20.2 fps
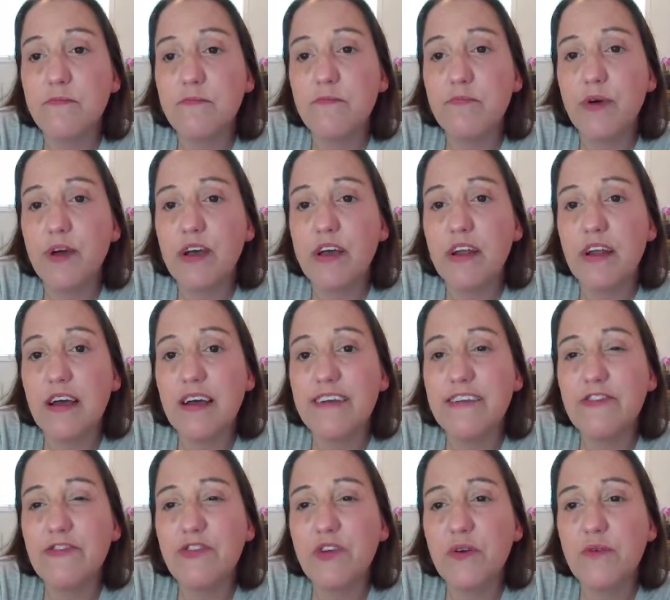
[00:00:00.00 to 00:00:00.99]
But I
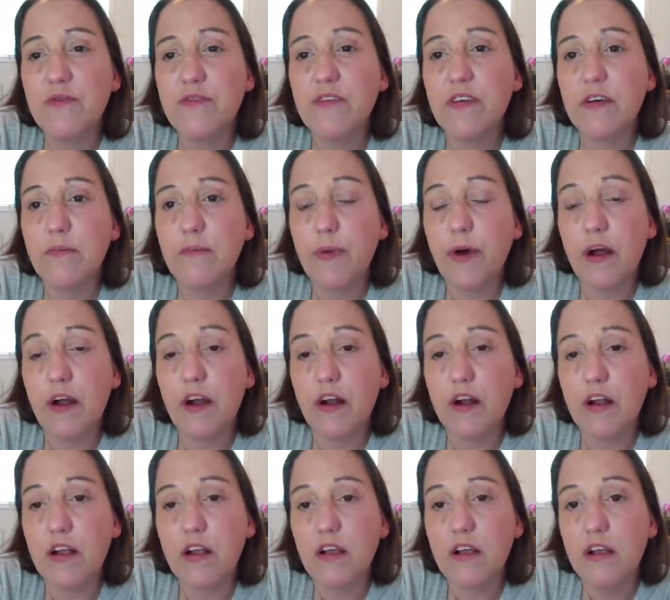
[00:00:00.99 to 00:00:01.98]
chose a
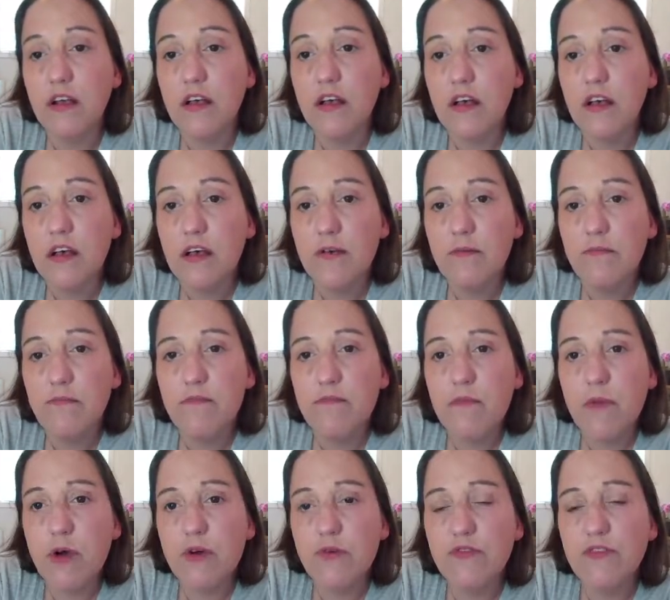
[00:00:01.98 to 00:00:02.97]
park
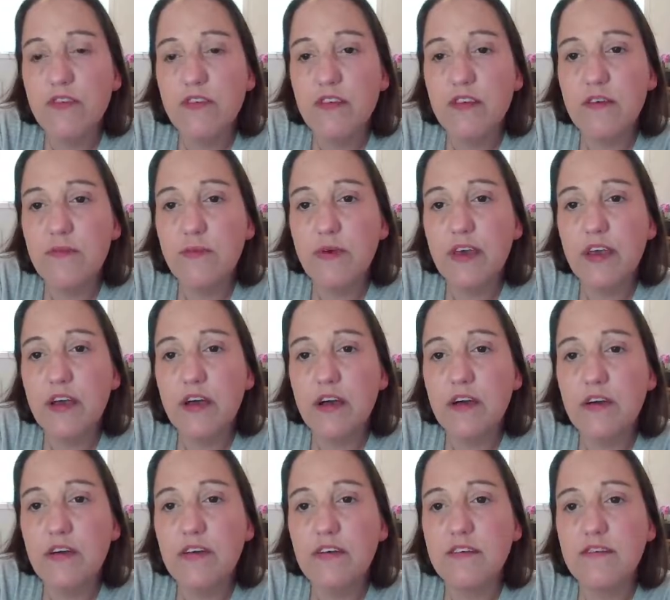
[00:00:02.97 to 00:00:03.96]
mostly
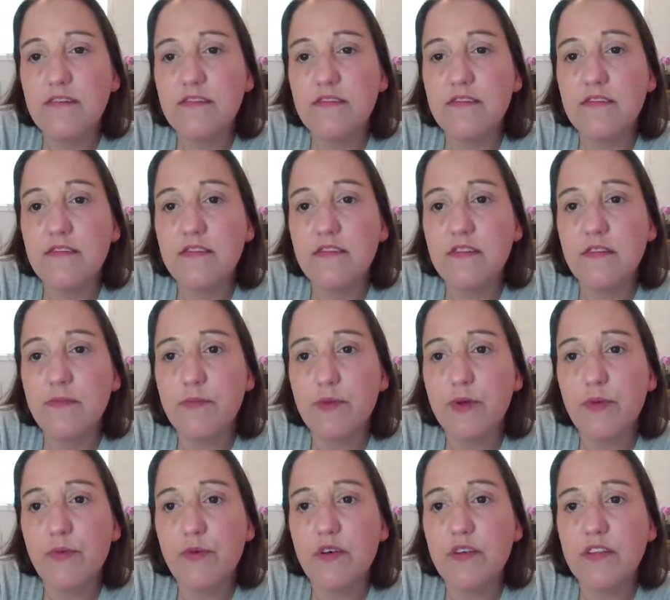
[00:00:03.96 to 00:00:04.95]
because,
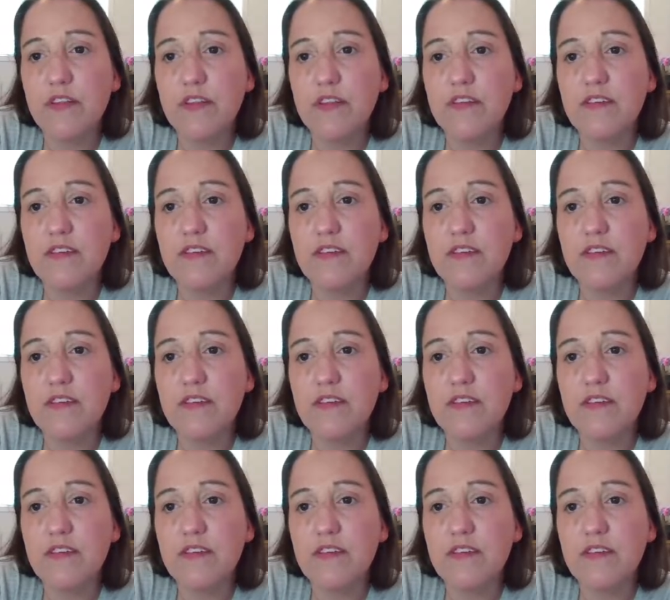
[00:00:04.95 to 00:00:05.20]
number one,